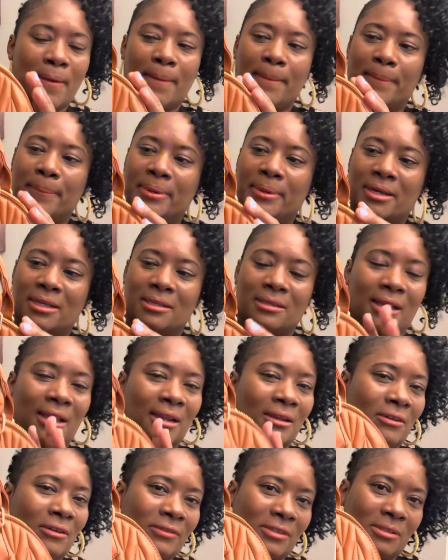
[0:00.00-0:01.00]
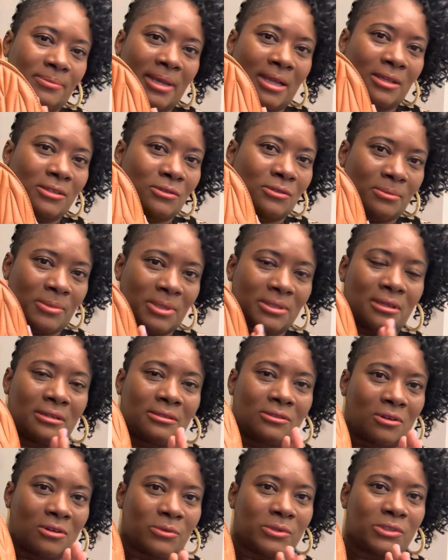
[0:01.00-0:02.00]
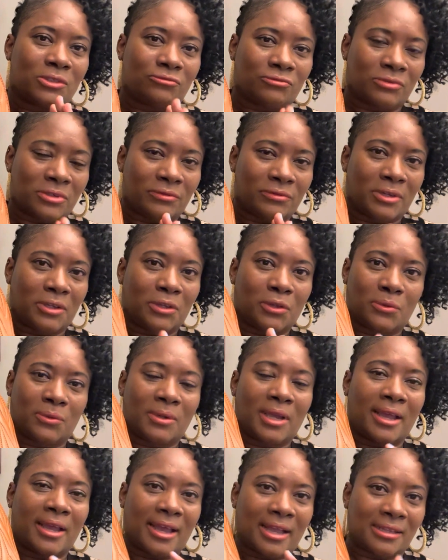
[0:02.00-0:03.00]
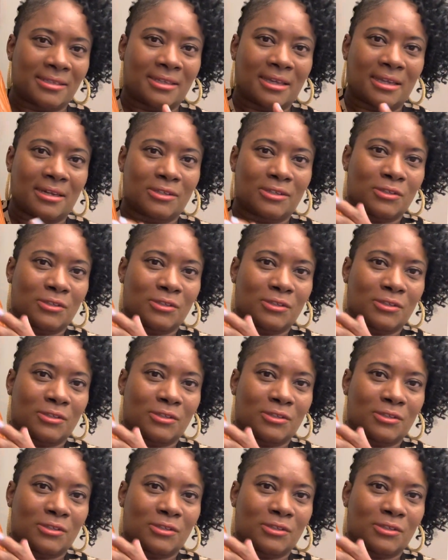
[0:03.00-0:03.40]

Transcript: But I love this bag so much. I thought it was really, really cute. I had to get it.